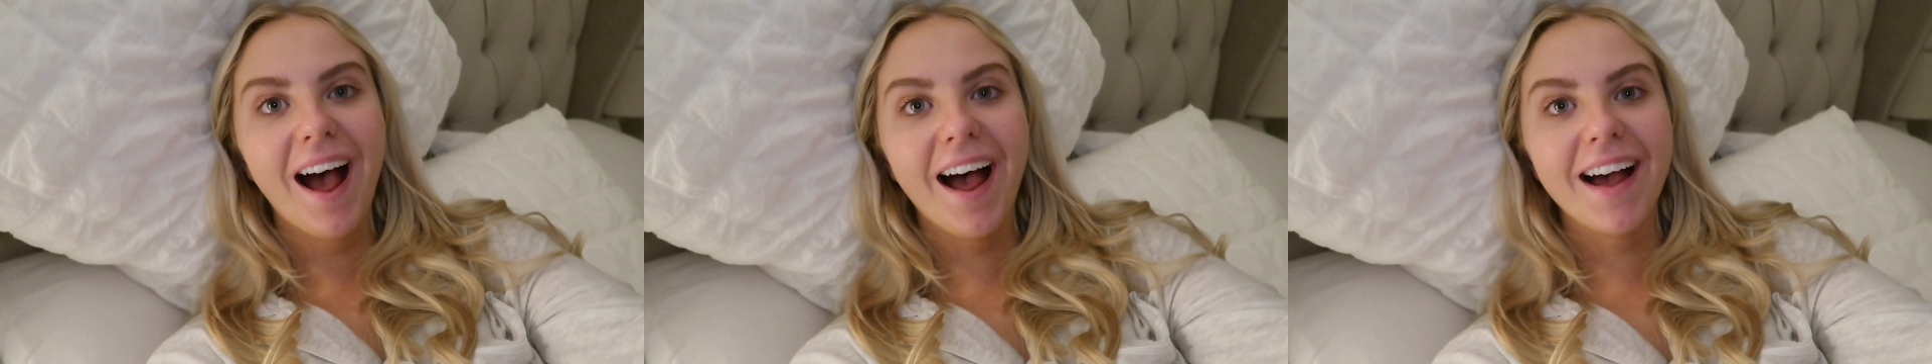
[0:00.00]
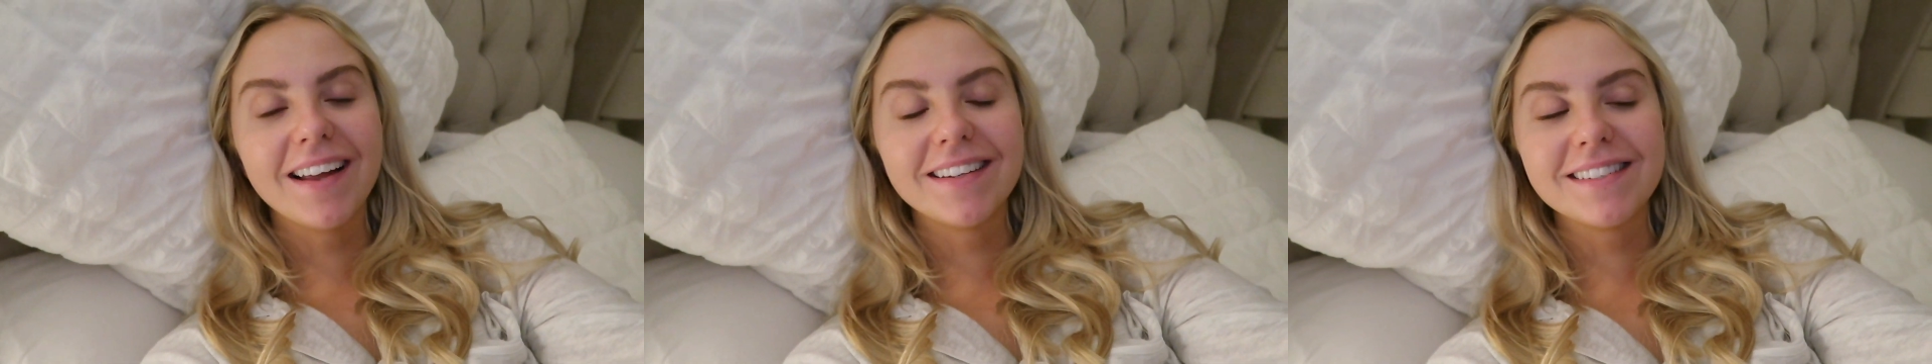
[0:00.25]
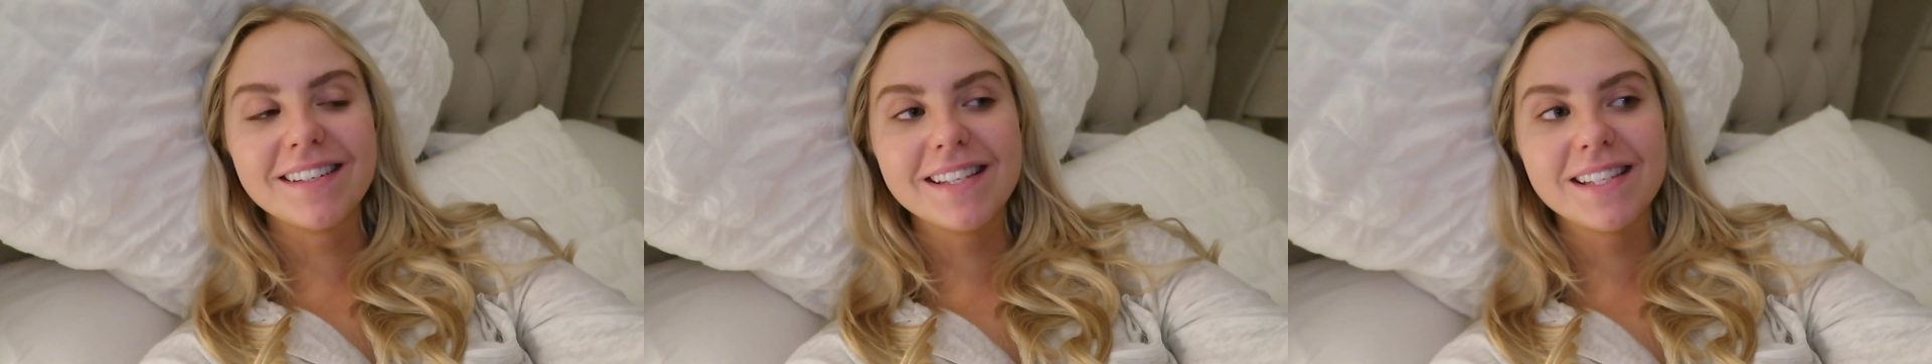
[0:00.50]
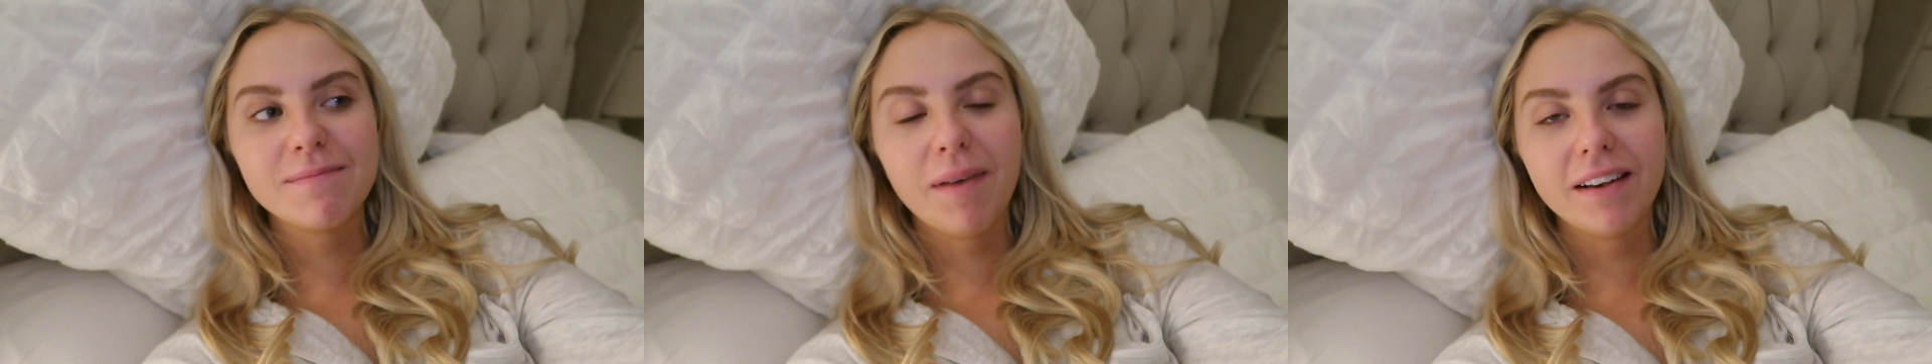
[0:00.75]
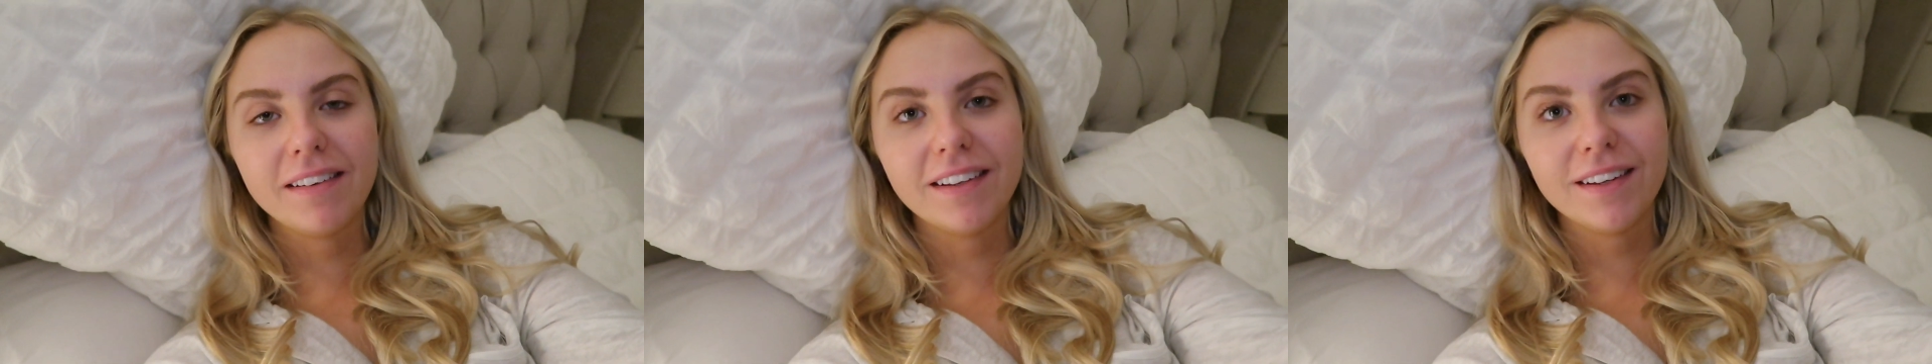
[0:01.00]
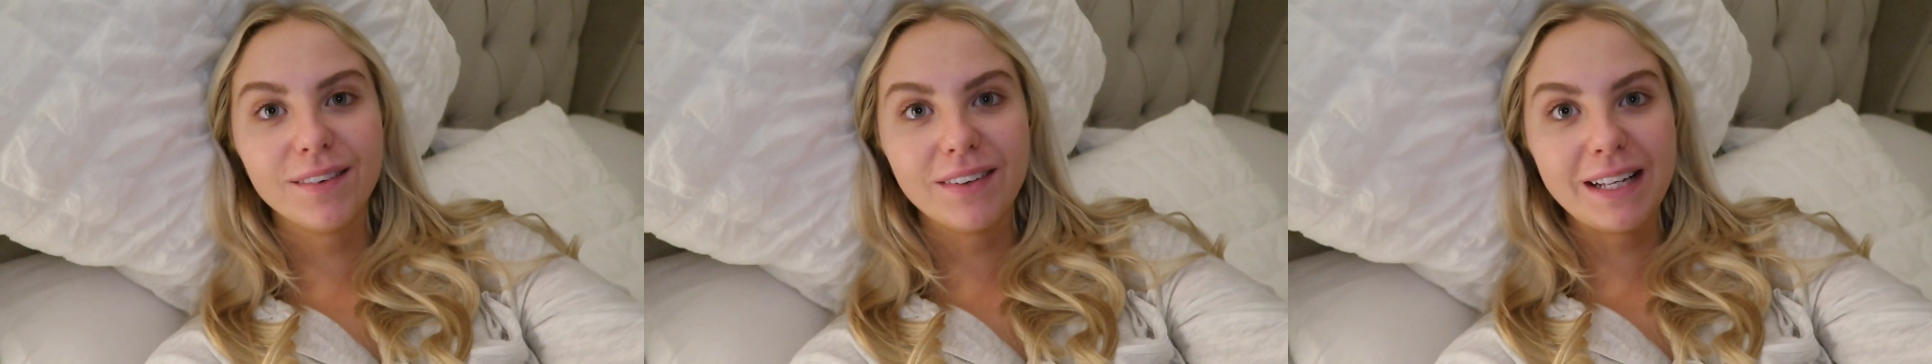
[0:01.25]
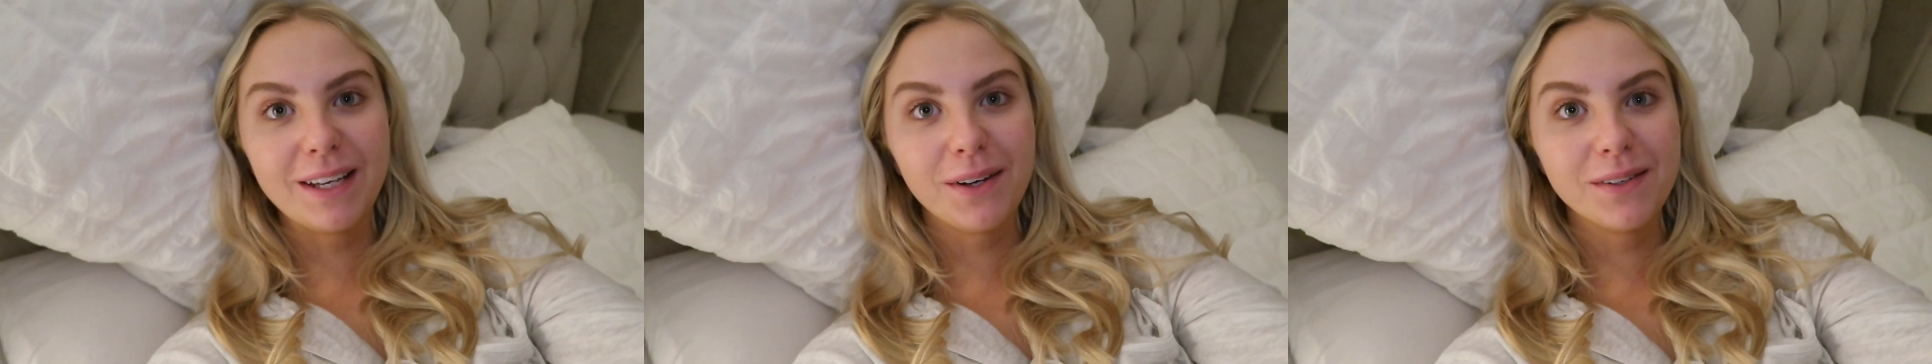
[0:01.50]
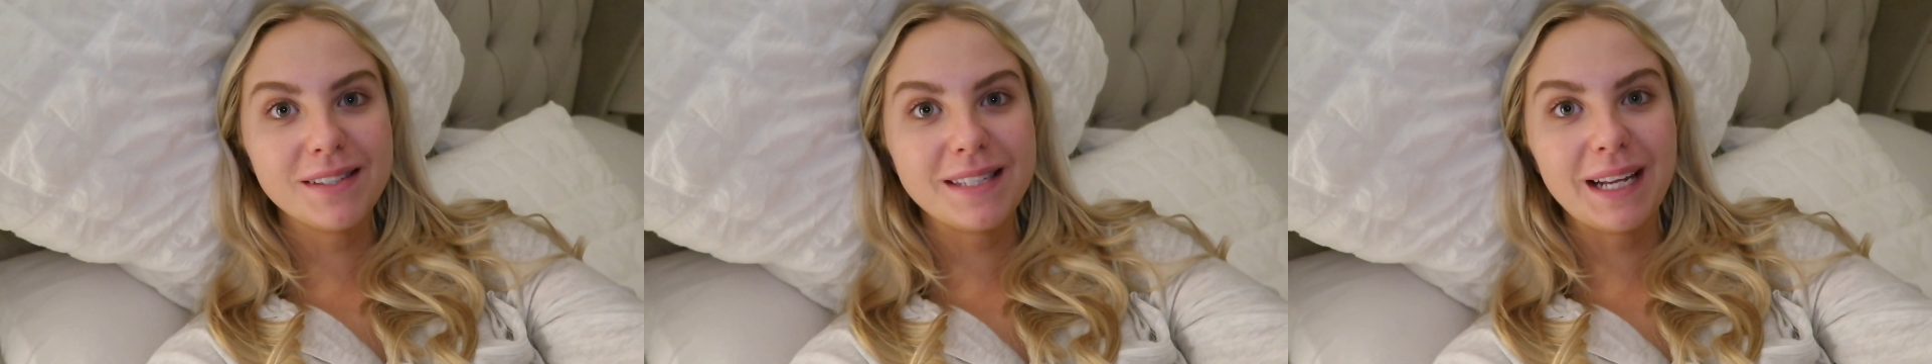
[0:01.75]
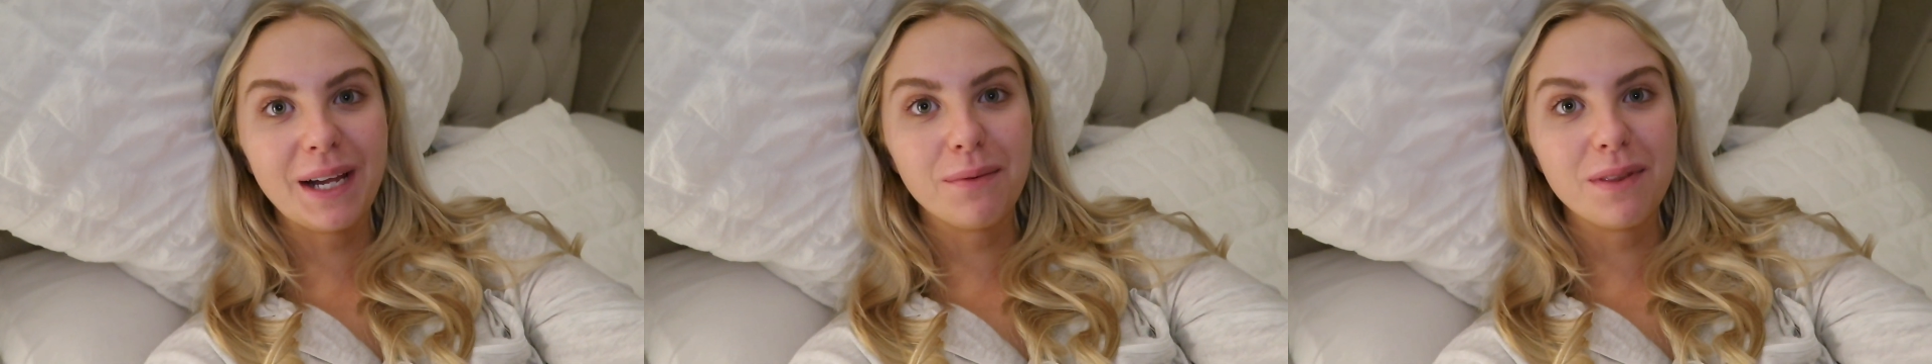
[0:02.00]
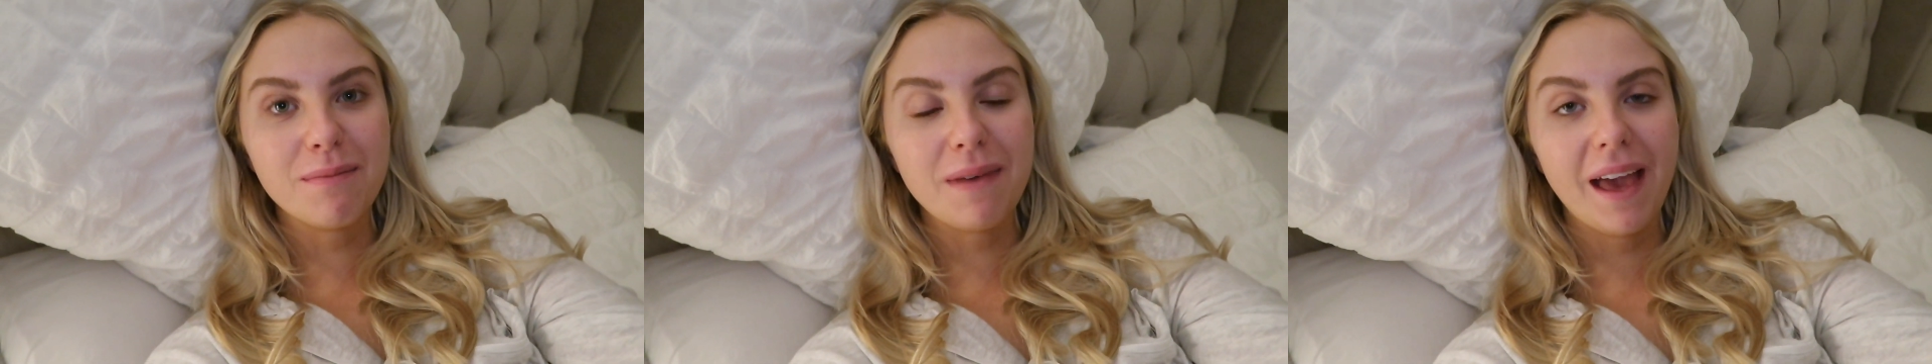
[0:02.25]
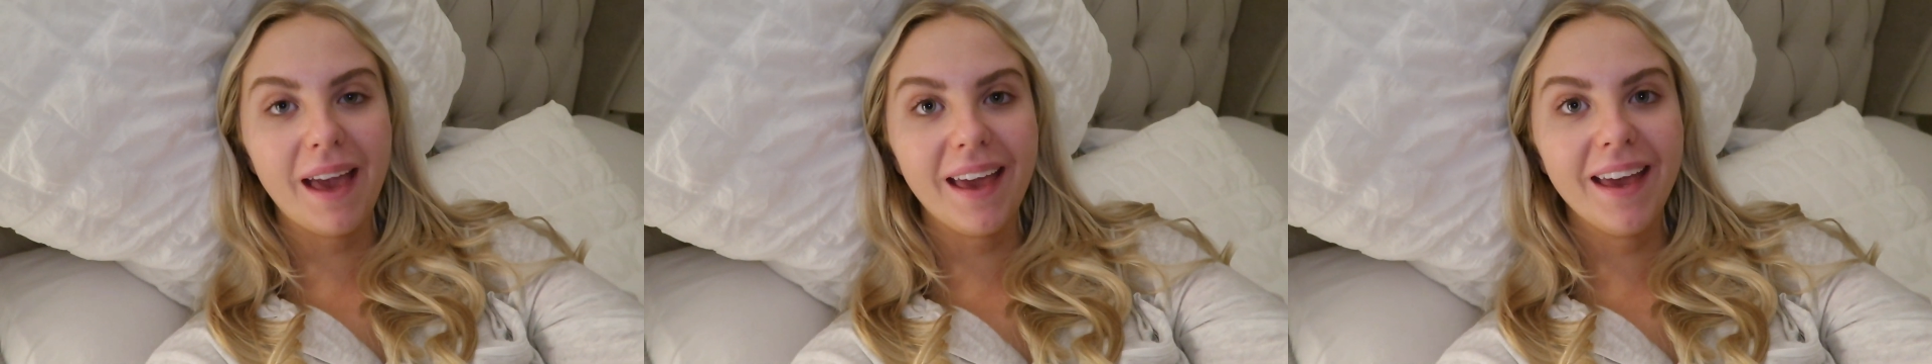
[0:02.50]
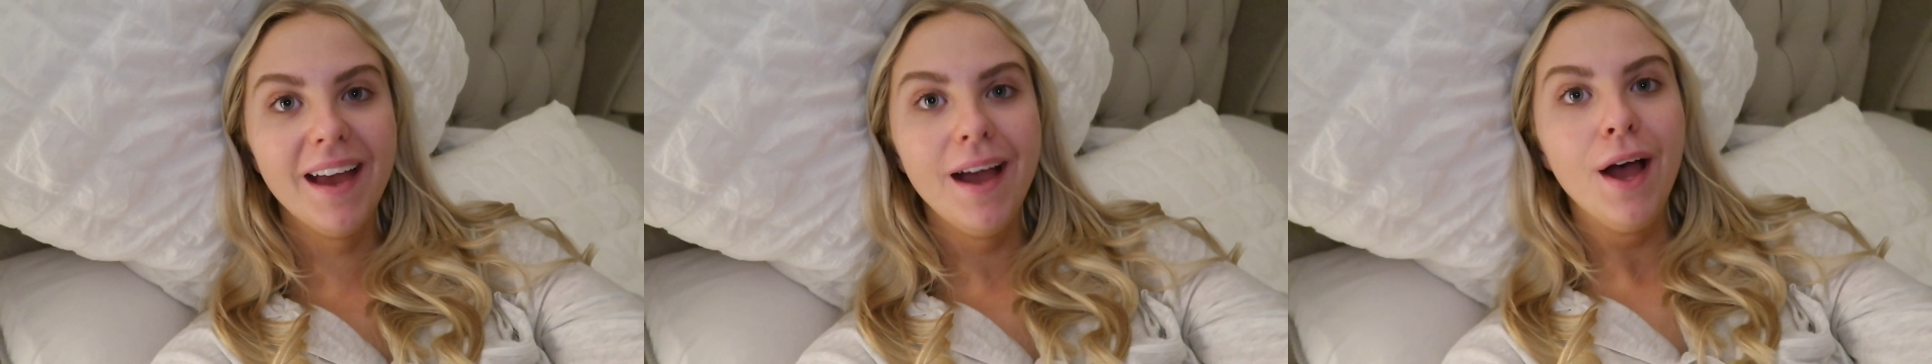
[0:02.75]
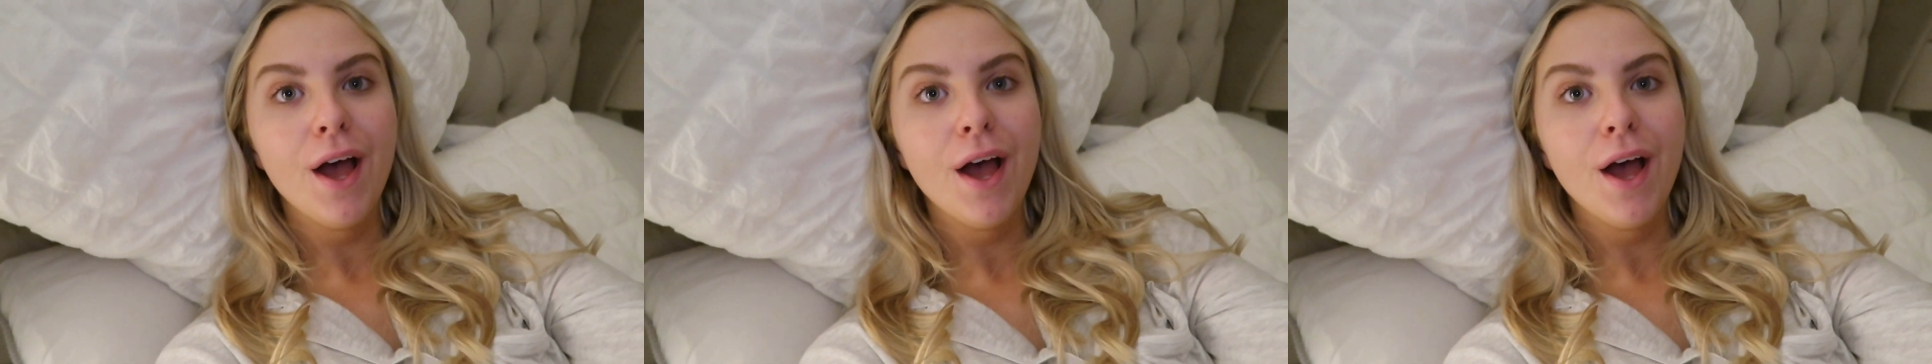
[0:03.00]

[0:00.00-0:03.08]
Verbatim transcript: and spending a really cozy day with me.